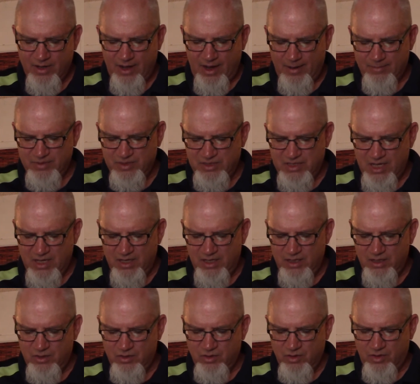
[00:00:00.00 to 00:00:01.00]
I'm
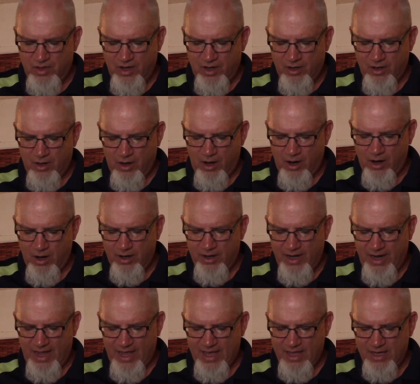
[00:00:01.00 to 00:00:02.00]
sending you to their
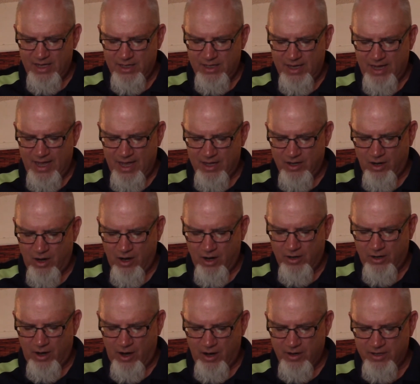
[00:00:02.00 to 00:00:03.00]
hard-headed and
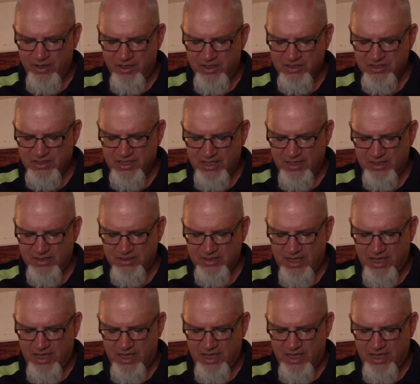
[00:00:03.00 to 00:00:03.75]
hard-hearted descendants,